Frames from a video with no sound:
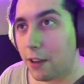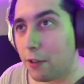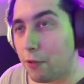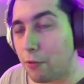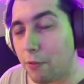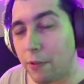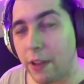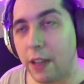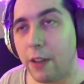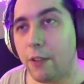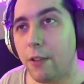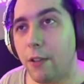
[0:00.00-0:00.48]
as
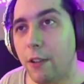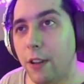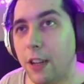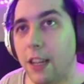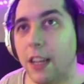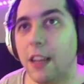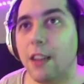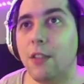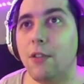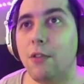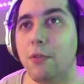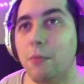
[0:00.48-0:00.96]
we
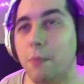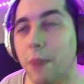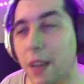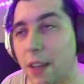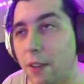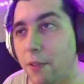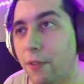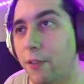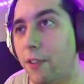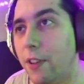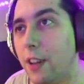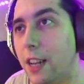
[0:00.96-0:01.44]
could into
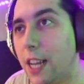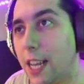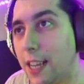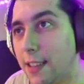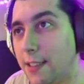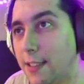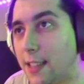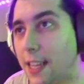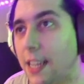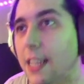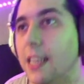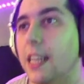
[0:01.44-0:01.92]

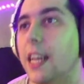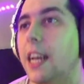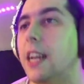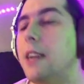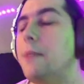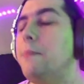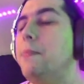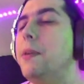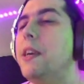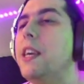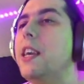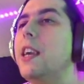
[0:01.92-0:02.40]
Mindfulness and
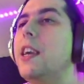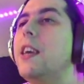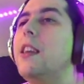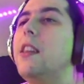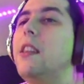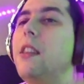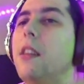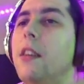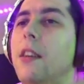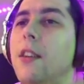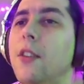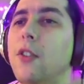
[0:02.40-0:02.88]
Helping
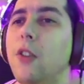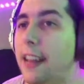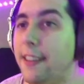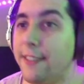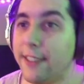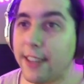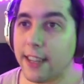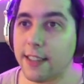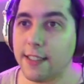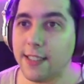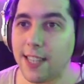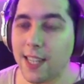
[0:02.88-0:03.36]
Hand. And
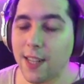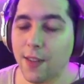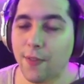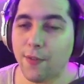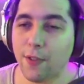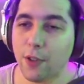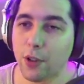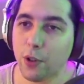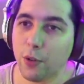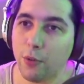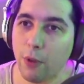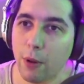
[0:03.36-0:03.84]
that's it
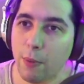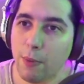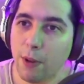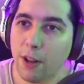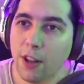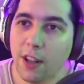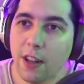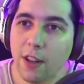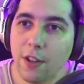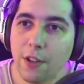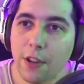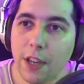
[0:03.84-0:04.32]
for the
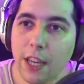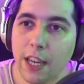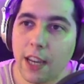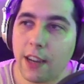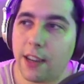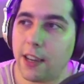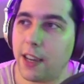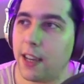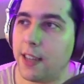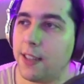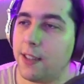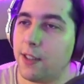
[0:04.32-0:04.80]
weapon and the
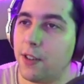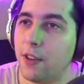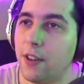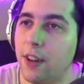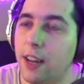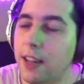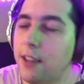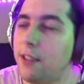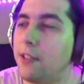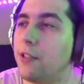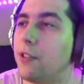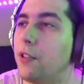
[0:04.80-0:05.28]
gear, guys. So
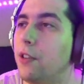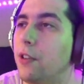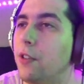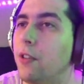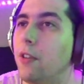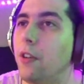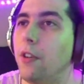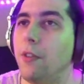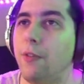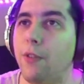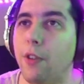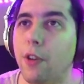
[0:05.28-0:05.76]
let's
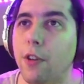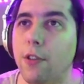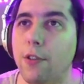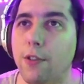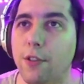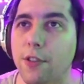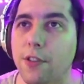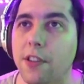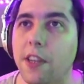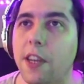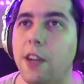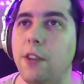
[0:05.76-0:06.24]
go over
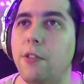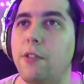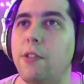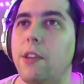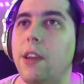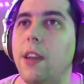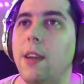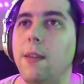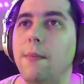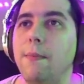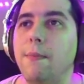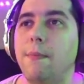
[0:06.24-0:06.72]
the skill
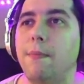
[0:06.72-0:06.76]
tree.